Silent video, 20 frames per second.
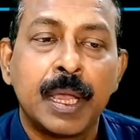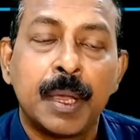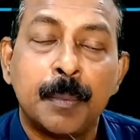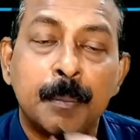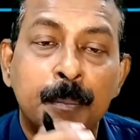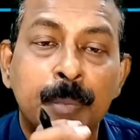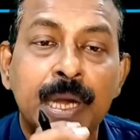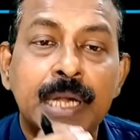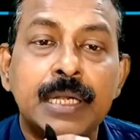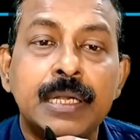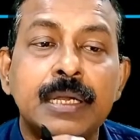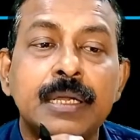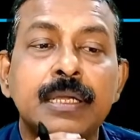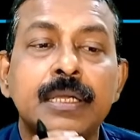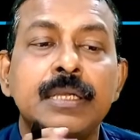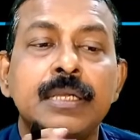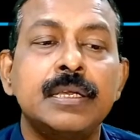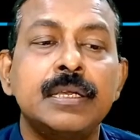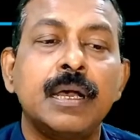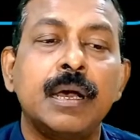But
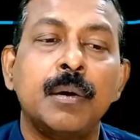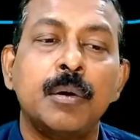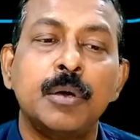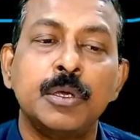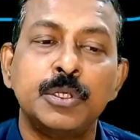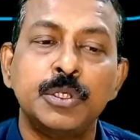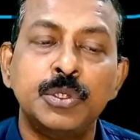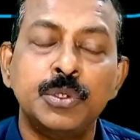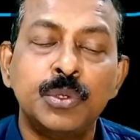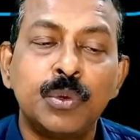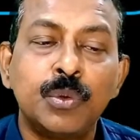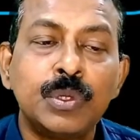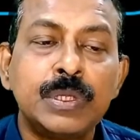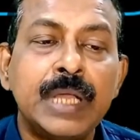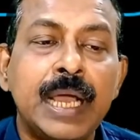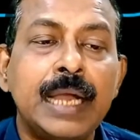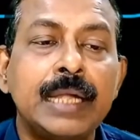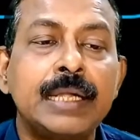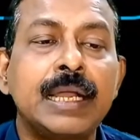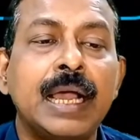you know
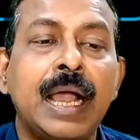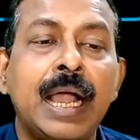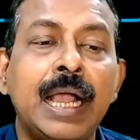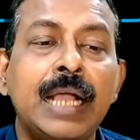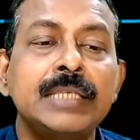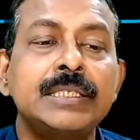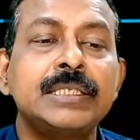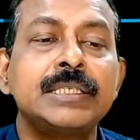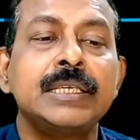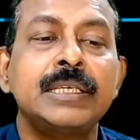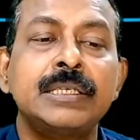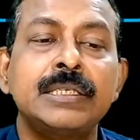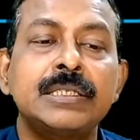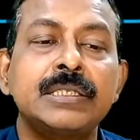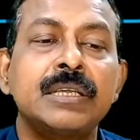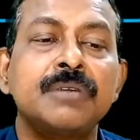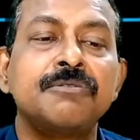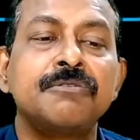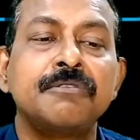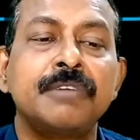that as it is a
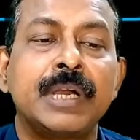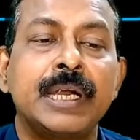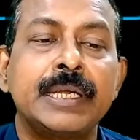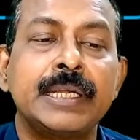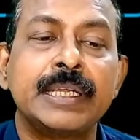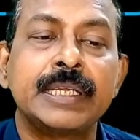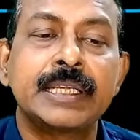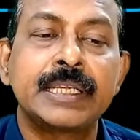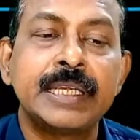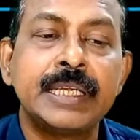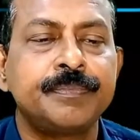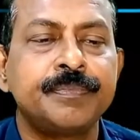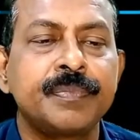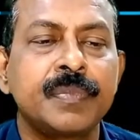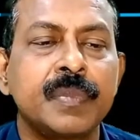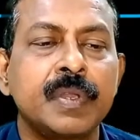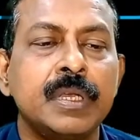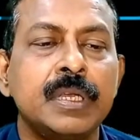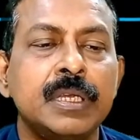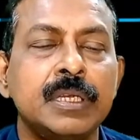Faraday cage,
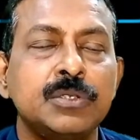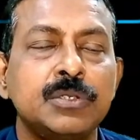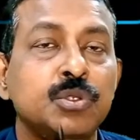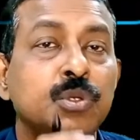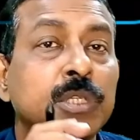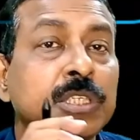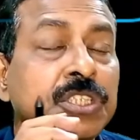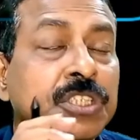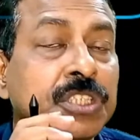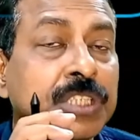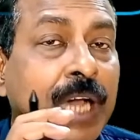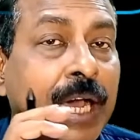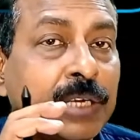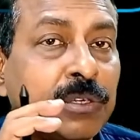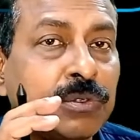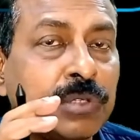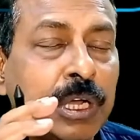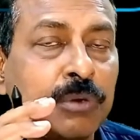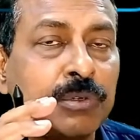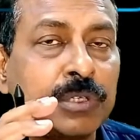so the charge on the
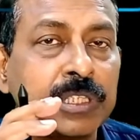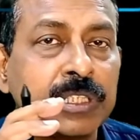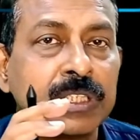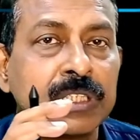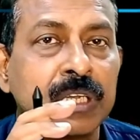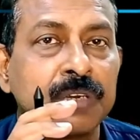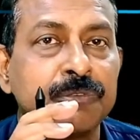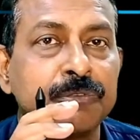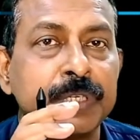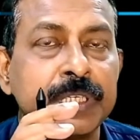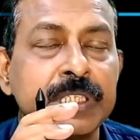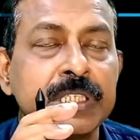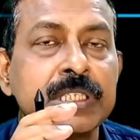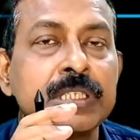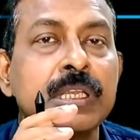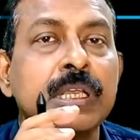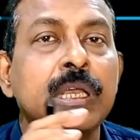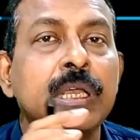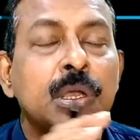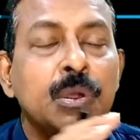outer surface
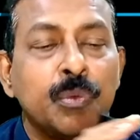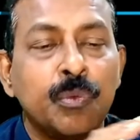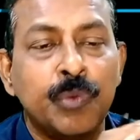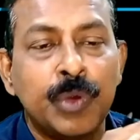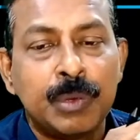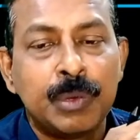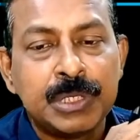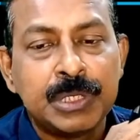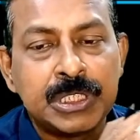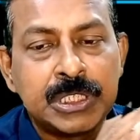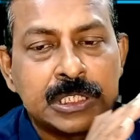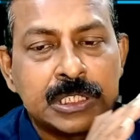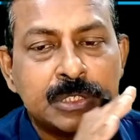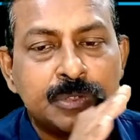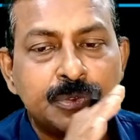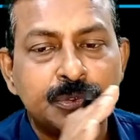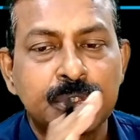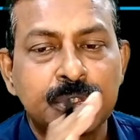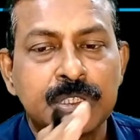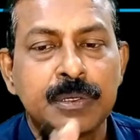will be
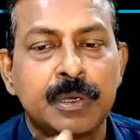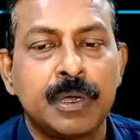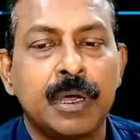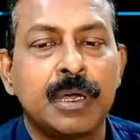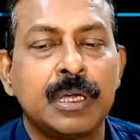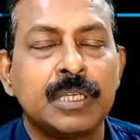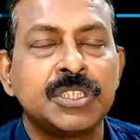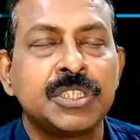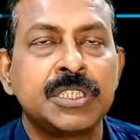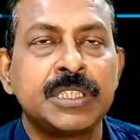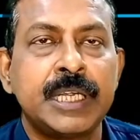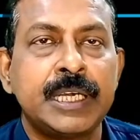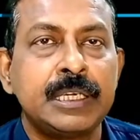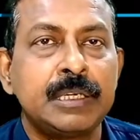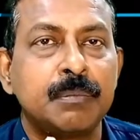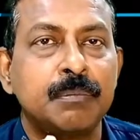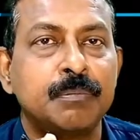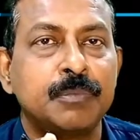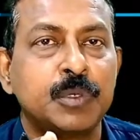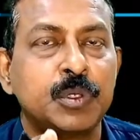just sent
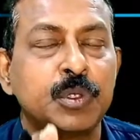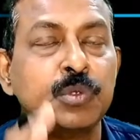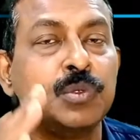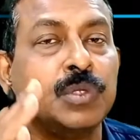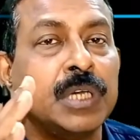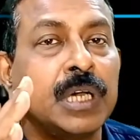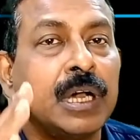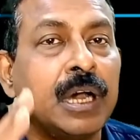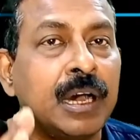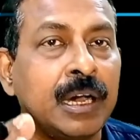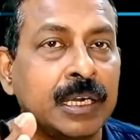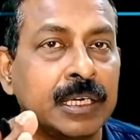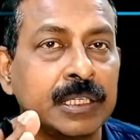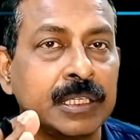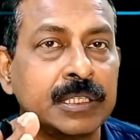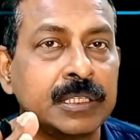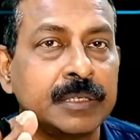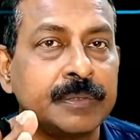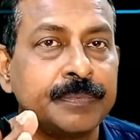to the earth.